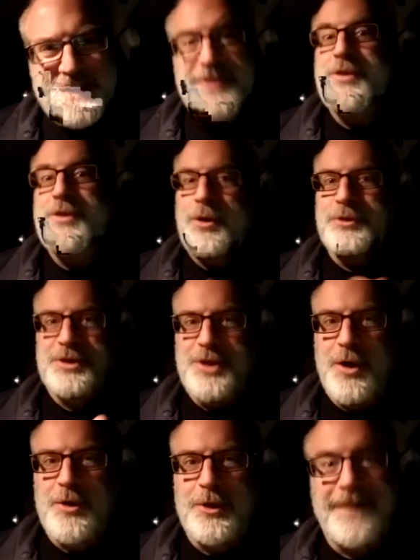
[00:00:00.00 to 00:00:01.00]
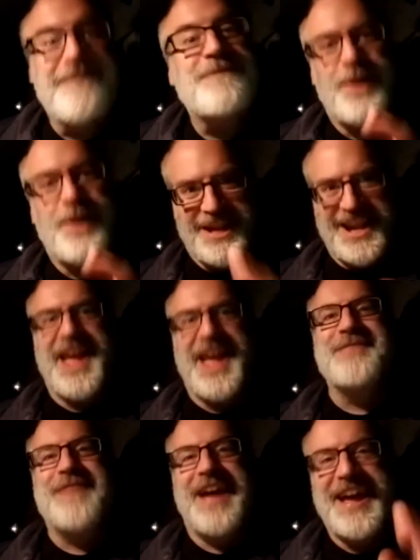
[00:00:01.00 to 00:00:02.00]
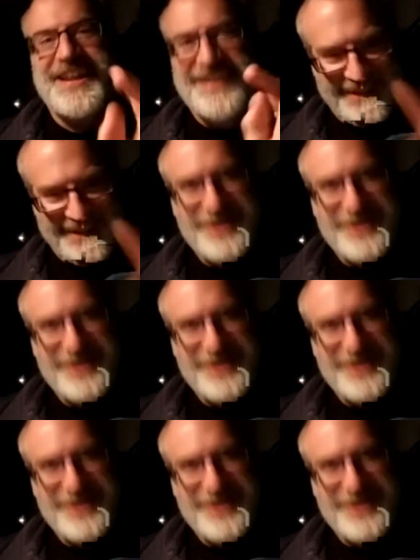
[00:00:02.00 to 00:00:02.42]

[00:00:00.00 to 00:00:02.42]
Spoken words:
And then those that know, they're like, fucking A, man,